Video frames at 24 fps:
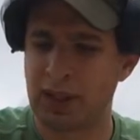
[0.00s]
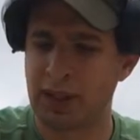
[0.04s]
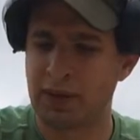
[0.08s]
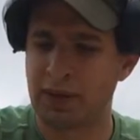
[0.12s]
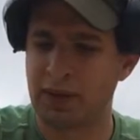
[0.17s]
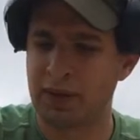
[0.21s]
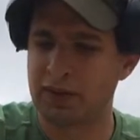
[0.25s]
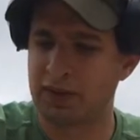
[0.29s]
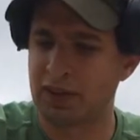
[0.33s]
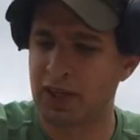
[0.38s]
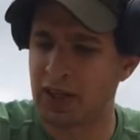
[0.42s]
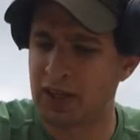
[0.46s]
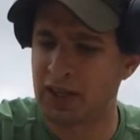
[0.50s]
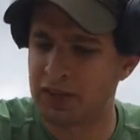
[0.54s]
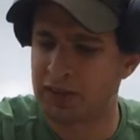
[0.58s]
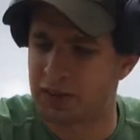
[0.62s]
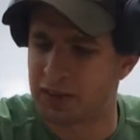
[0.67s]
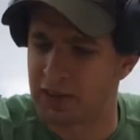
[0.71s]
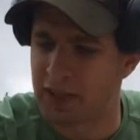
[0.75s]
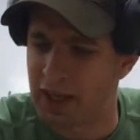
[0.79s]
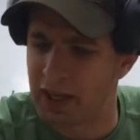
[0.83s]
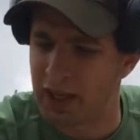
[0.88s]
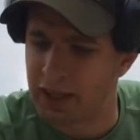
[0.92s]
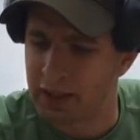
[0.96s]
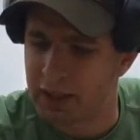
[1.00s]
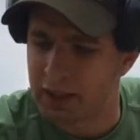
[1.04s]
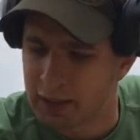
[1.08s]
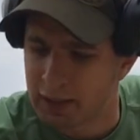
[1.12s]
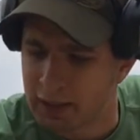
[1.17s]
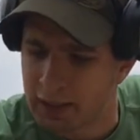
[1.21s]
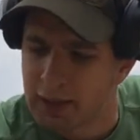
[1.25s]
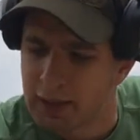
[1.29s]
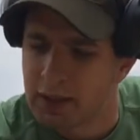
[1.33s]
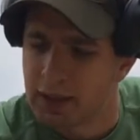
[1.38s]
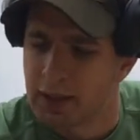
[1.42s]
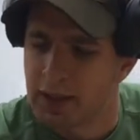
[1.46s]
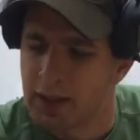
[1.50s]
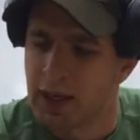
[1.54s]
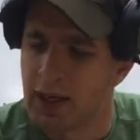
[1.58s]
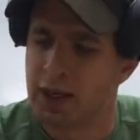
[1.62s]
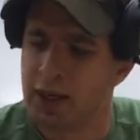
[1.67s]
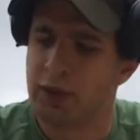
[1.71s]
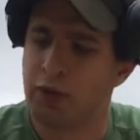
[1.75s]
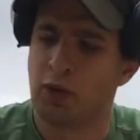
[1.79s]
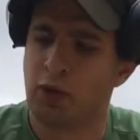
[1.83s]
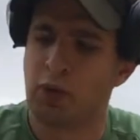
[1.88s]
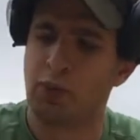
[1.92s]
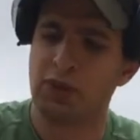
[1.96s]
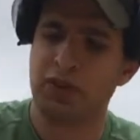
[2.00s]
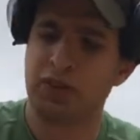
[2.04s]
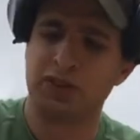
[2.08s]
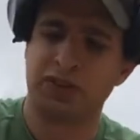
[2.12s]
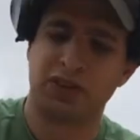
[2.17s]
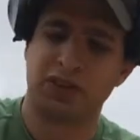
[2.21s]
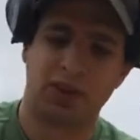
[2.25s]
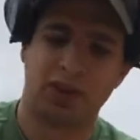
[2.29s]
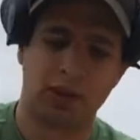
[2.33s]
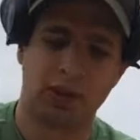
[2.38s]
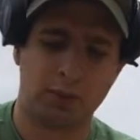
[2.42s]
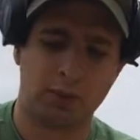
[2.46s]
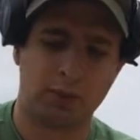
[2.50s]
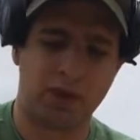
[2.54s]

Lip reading: In this case today, I normally zero